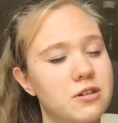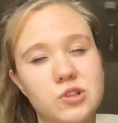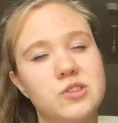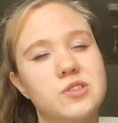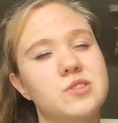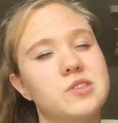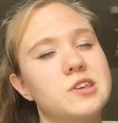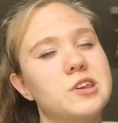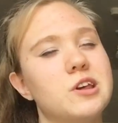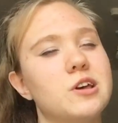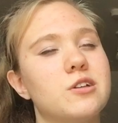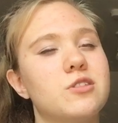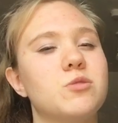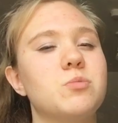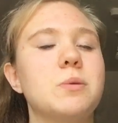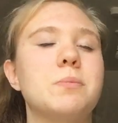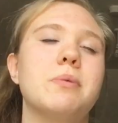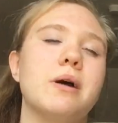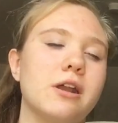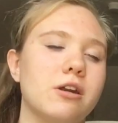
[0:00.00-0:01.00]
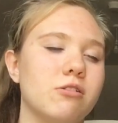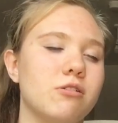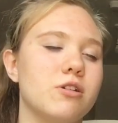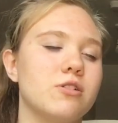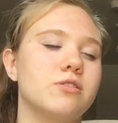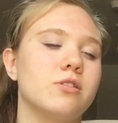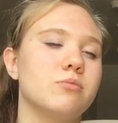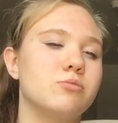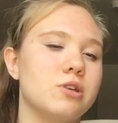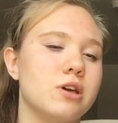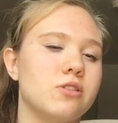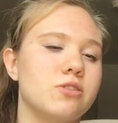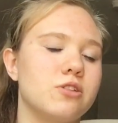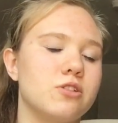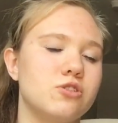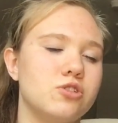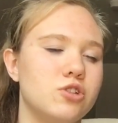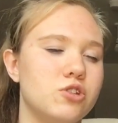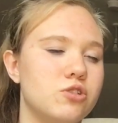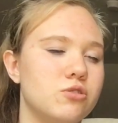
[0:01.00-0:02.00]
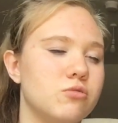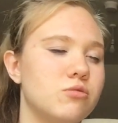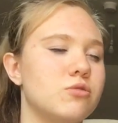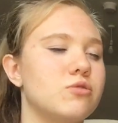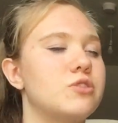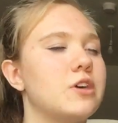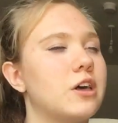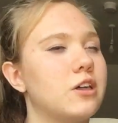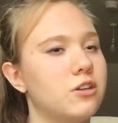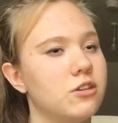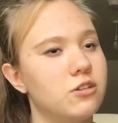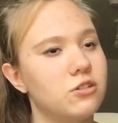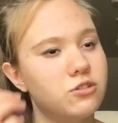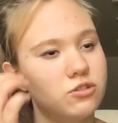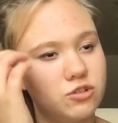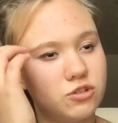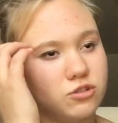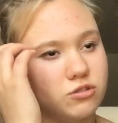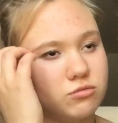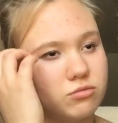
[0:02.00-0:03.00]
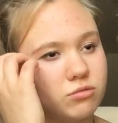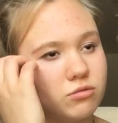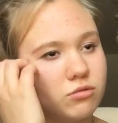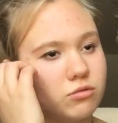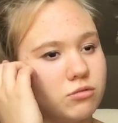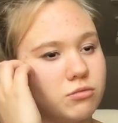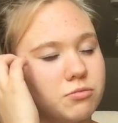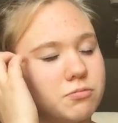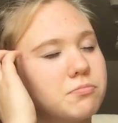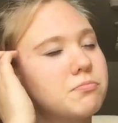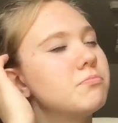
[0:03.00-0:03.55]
consider to be better at a subject than you, then you will